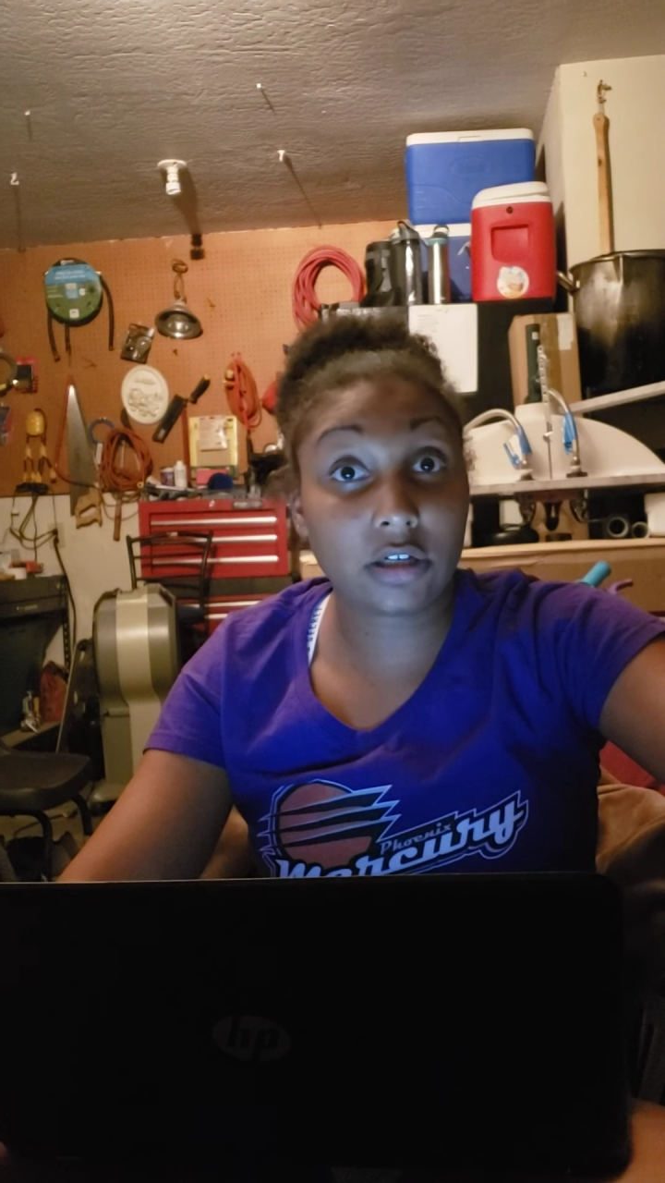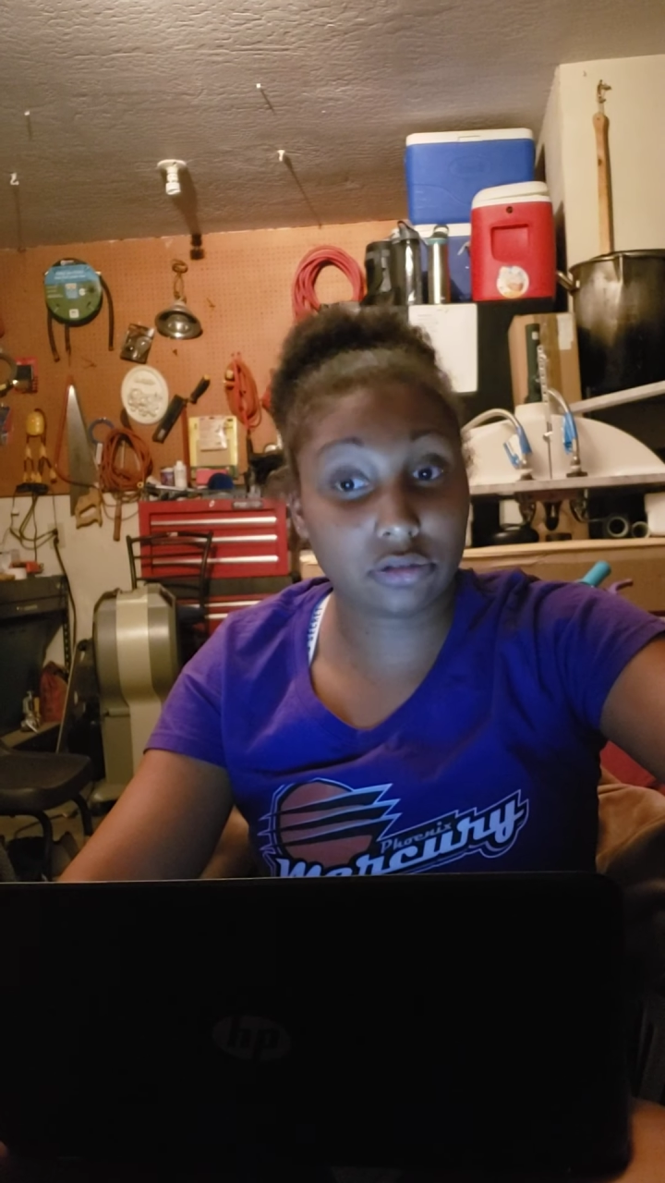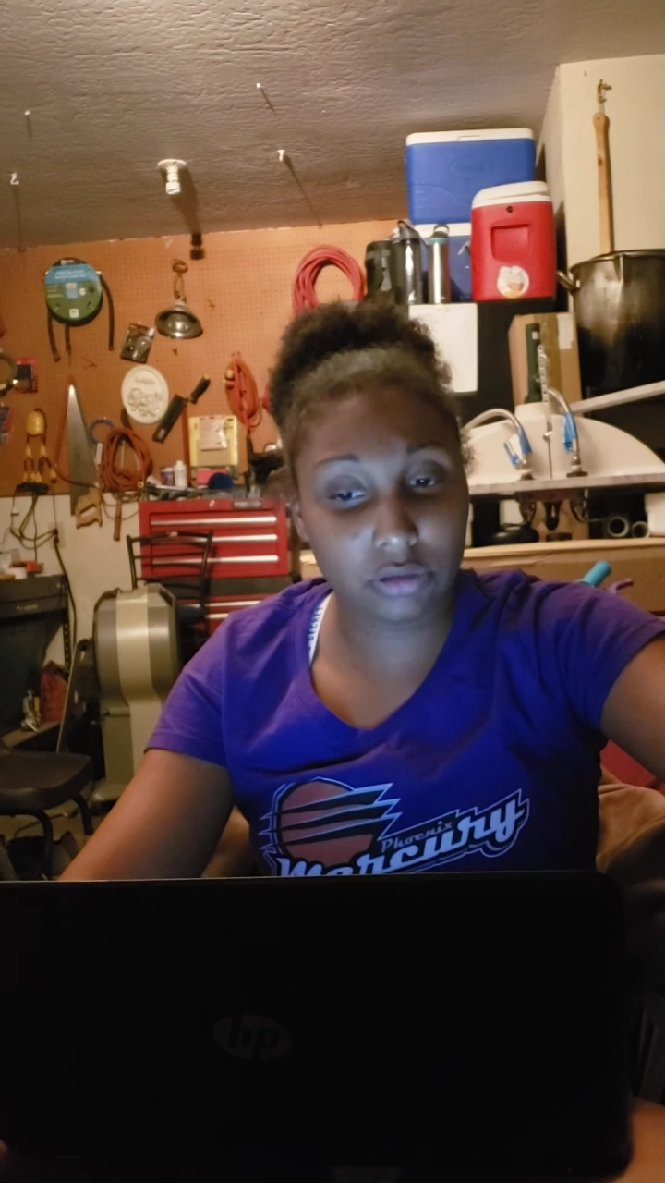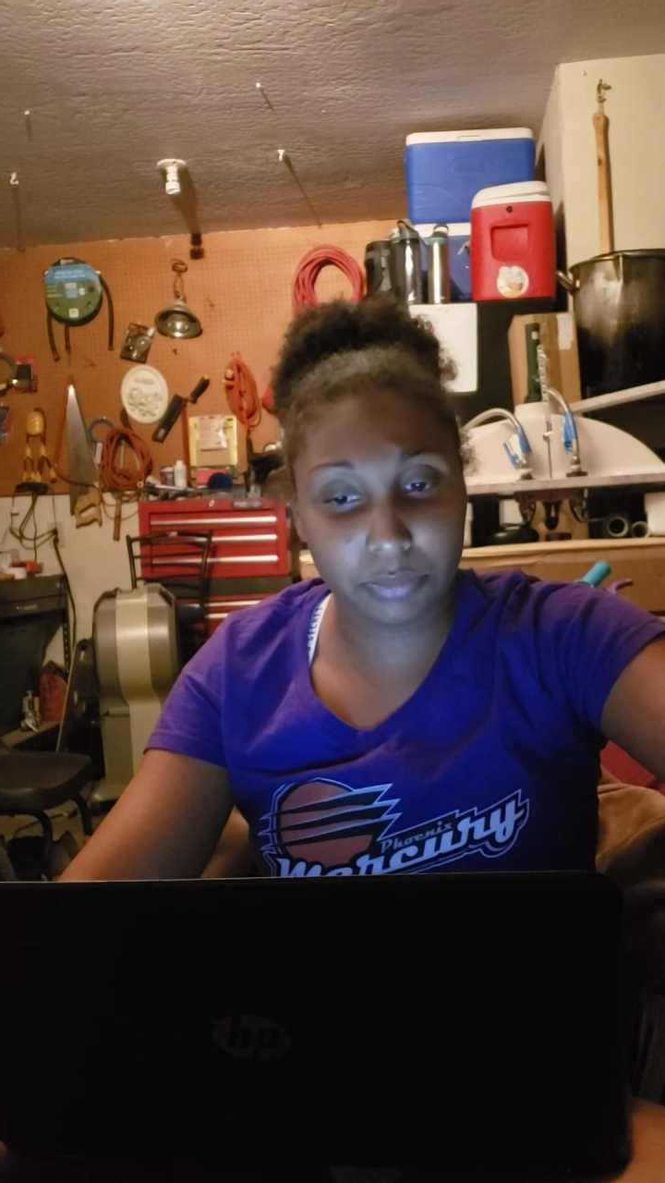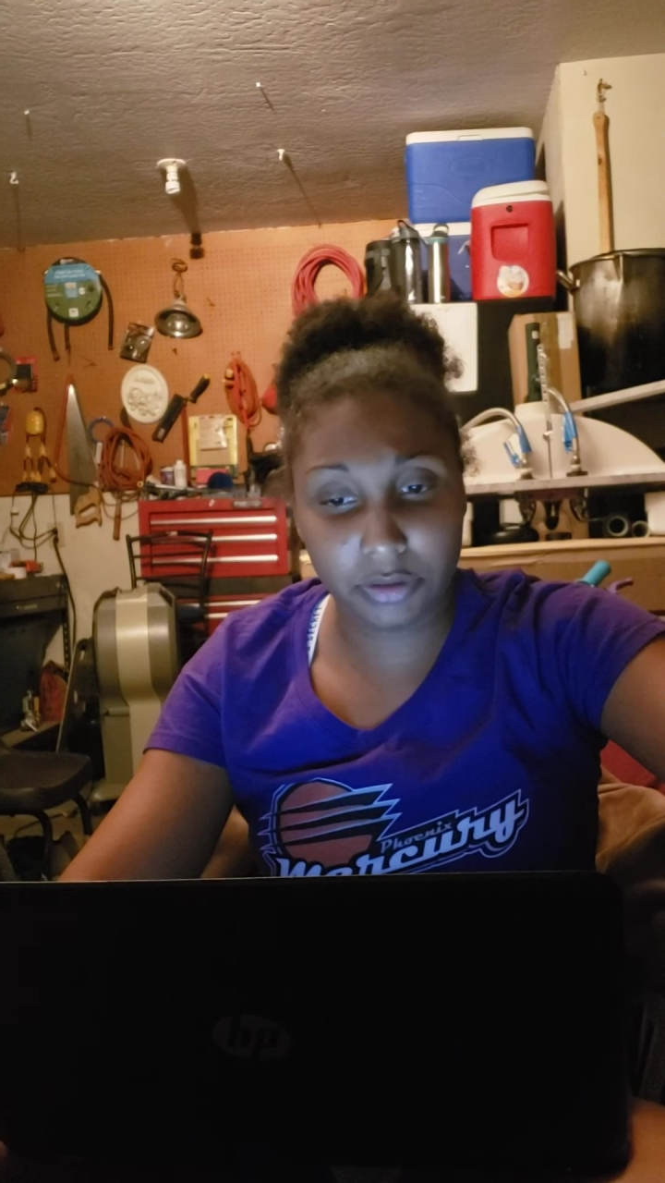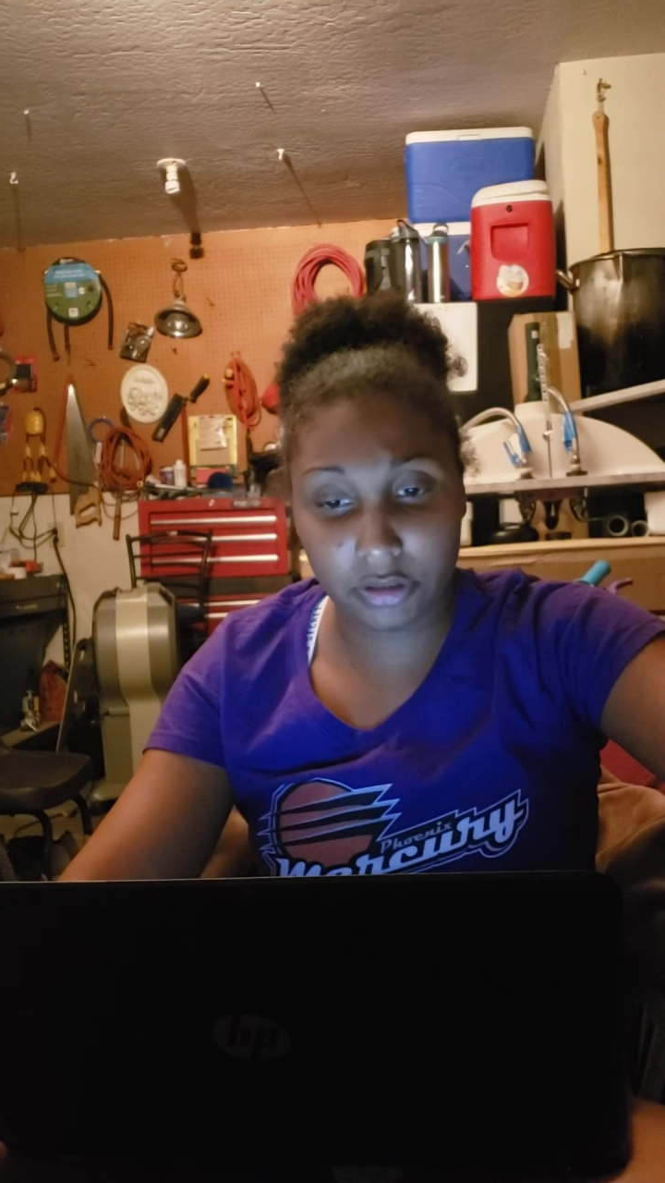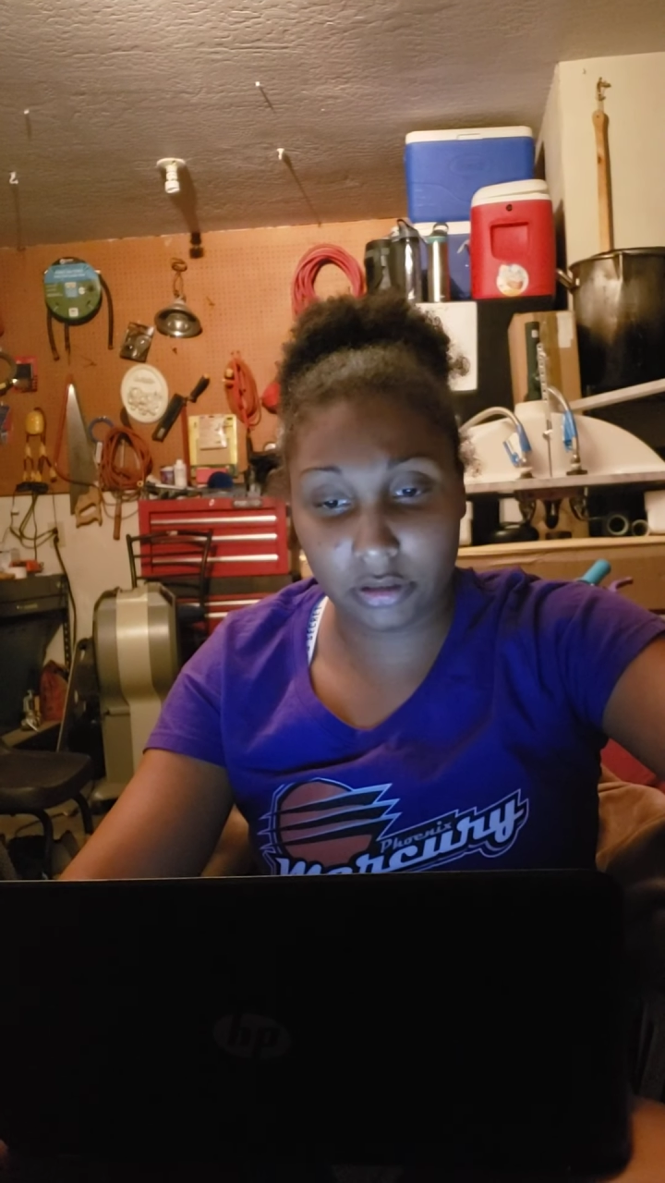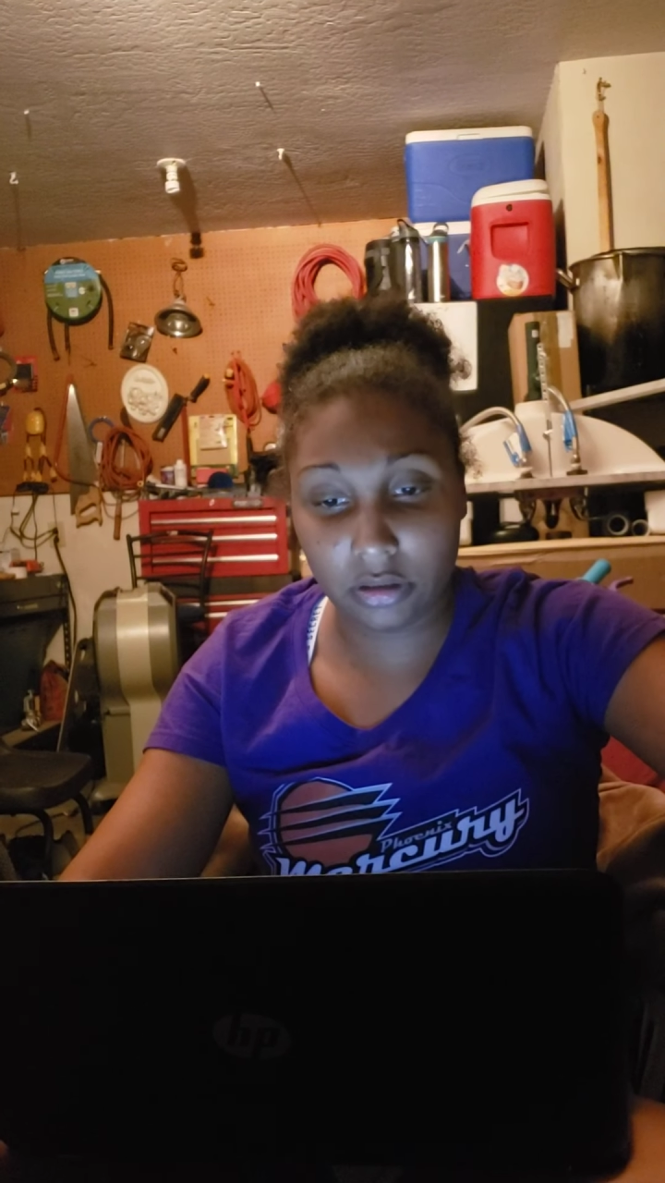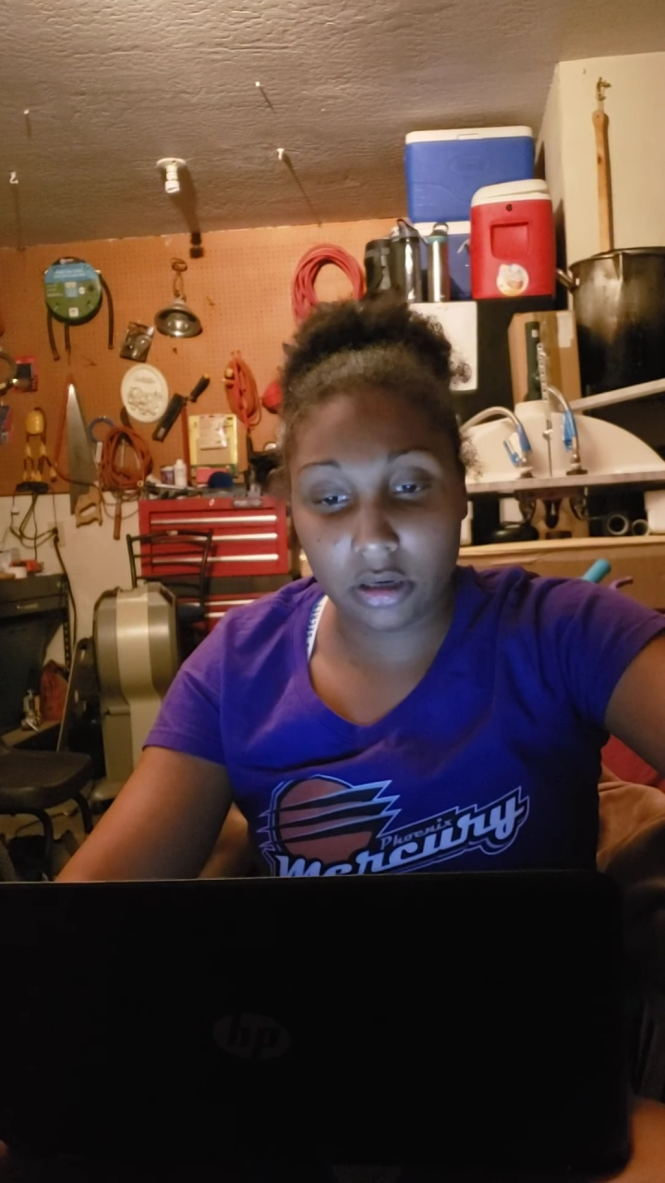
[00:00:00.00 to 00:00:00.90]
contributor.